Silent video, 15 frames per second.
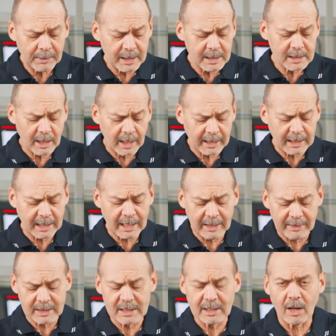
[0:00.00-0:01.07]
things like
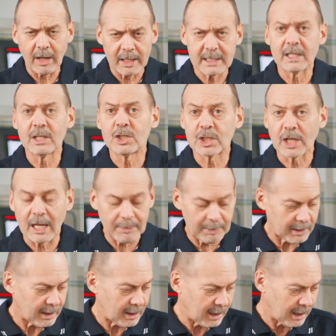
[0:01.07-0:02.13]
the size and shape
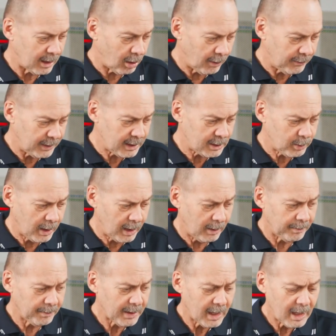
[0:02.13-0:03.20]
of it as
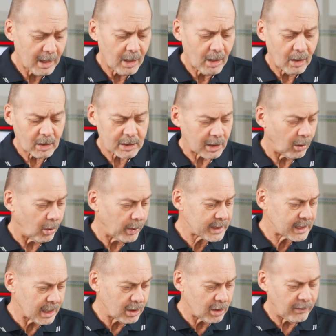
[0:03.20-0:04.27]
well. So
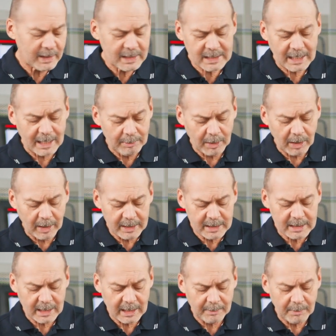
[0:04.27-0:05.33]
always get UV
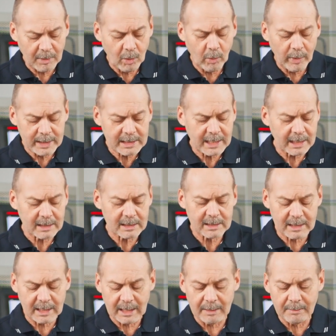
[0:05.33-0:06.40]
stabilized, always
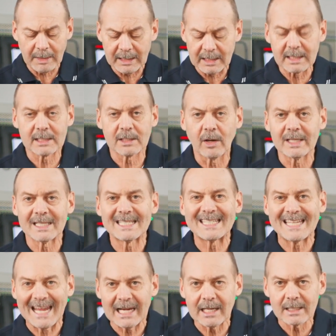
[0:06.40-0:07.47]
meet the site
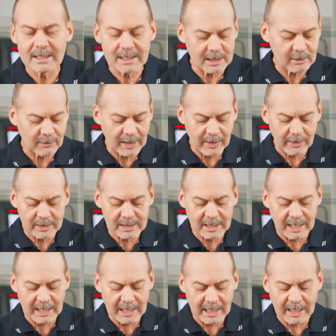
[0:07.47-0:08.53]
standards as far as
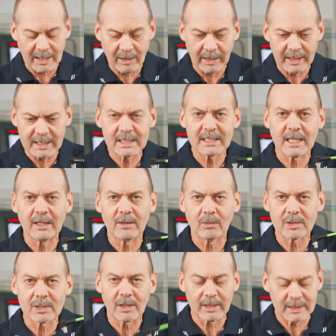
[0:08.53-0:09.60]
the IEC
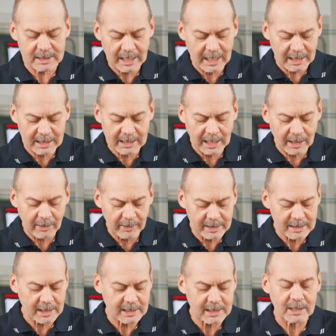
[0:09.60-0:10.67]
or site standard
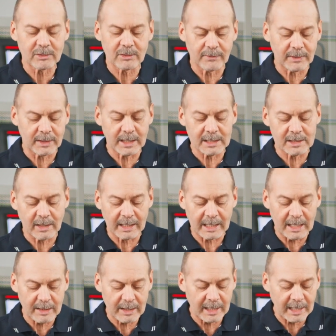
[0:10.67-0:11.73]
colorings, etc., for things like
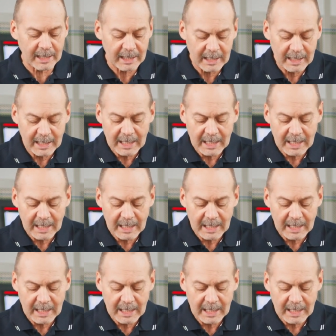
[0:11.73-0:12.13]
Ethernet.